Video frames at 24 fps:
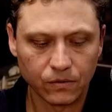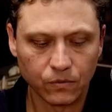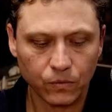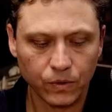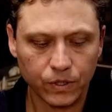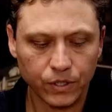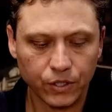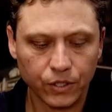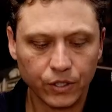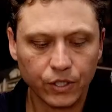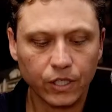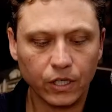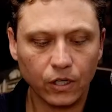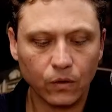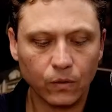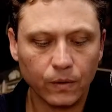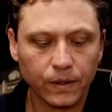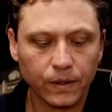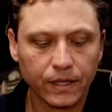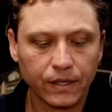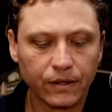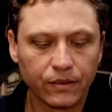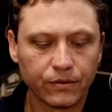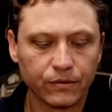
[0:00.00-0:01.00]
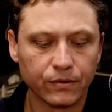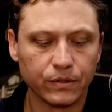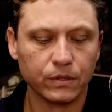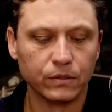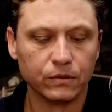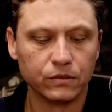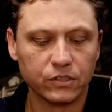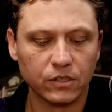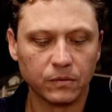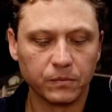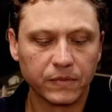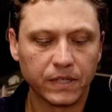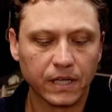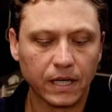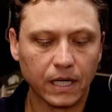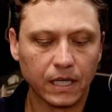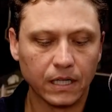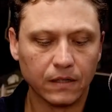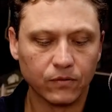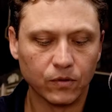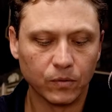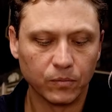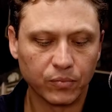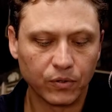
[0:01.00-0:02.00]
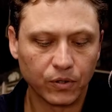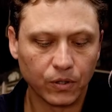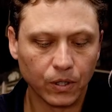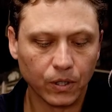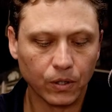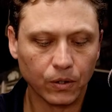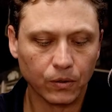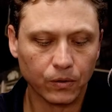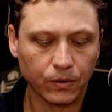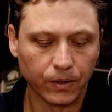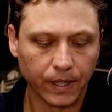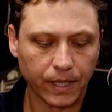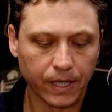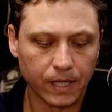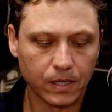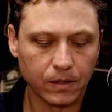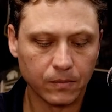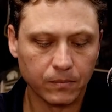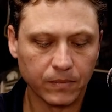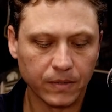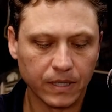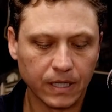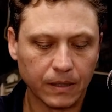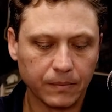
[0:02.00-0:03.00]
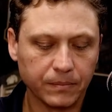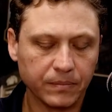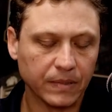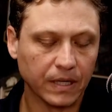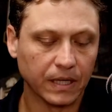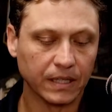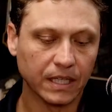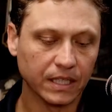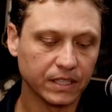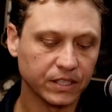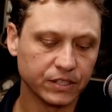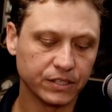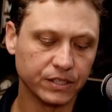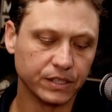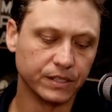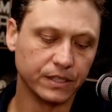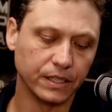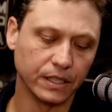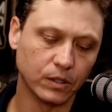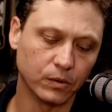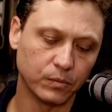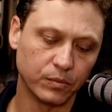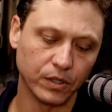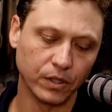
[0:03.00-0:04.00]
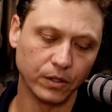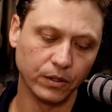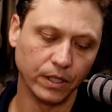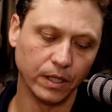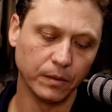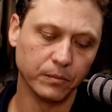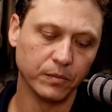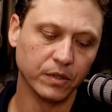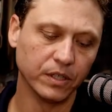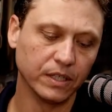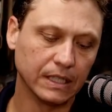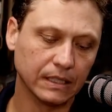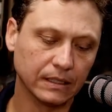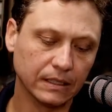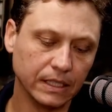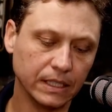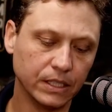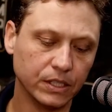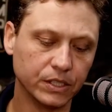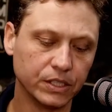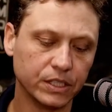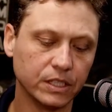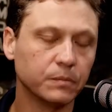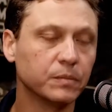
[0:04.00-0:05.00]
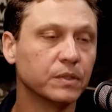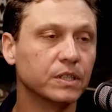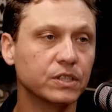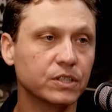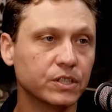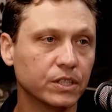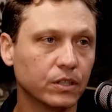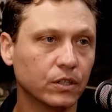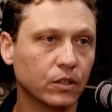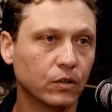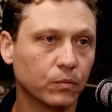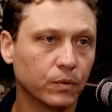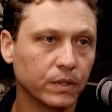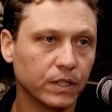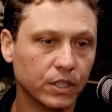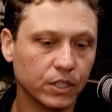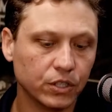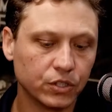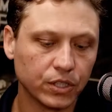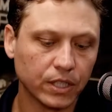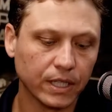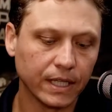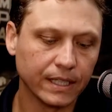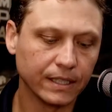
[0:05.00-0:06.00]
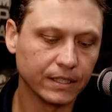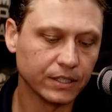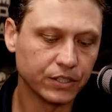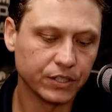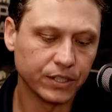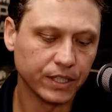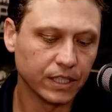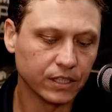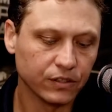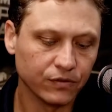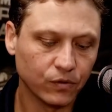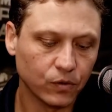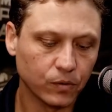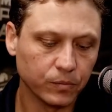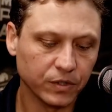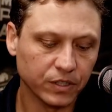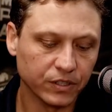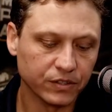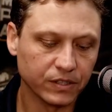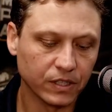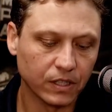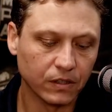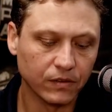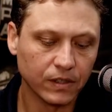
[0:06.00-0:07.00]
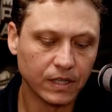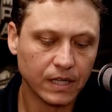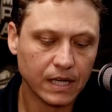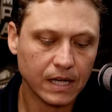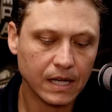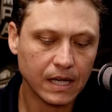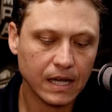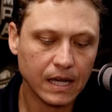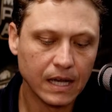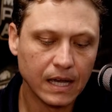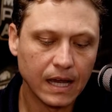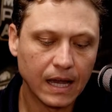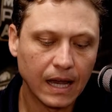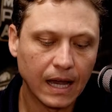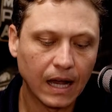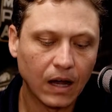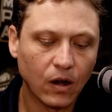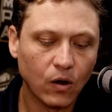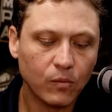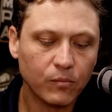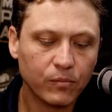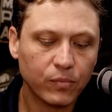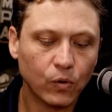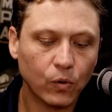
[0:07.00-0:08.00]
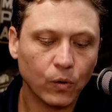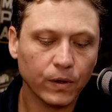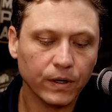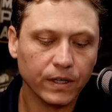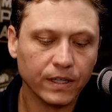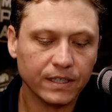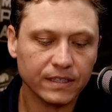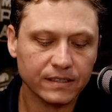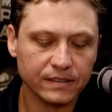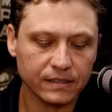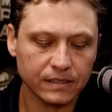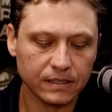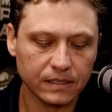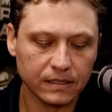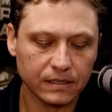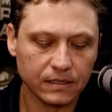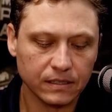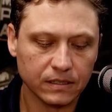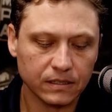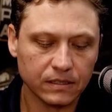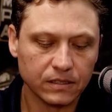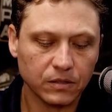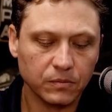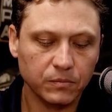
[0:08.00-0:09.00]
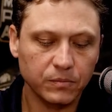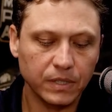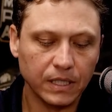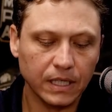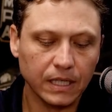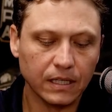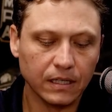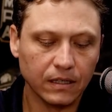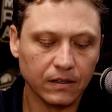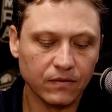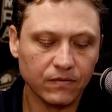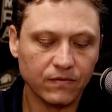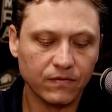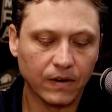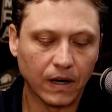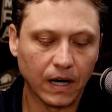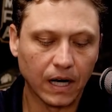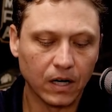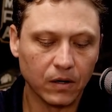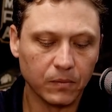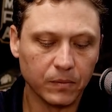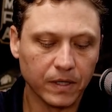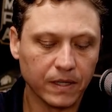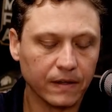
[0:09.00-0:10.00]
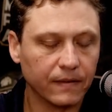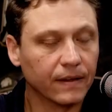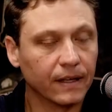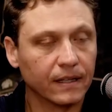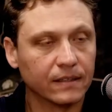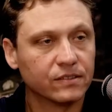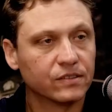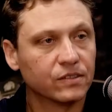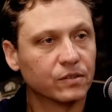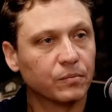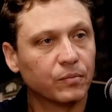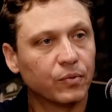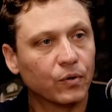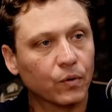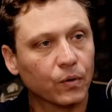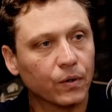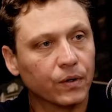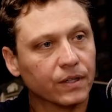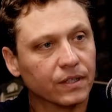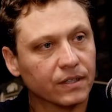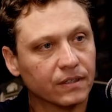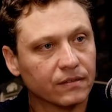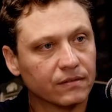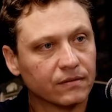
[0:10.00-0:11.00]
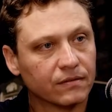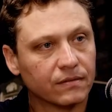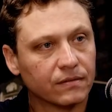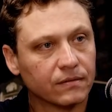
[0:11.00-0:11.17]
when you're going through some kind of a program, and not just the Dale program, but leadership in general, when you're mm-hmm. trying to transform yourself, how important is it to be in an environment that's supportive?